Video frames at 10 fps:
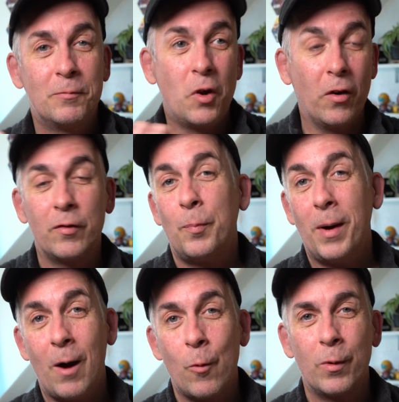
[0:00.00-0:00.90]
Gauntlet of
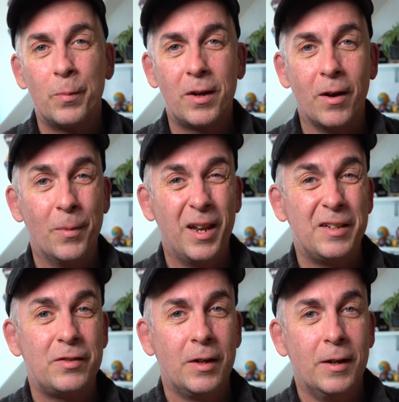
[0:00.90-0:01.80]
Power will become
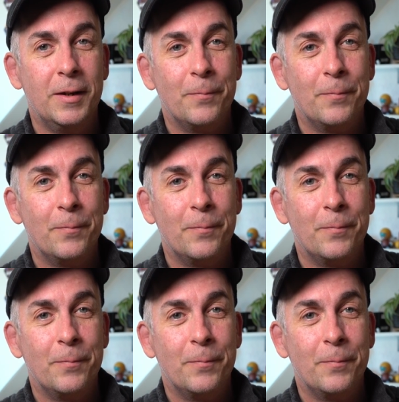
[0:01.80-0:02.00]
less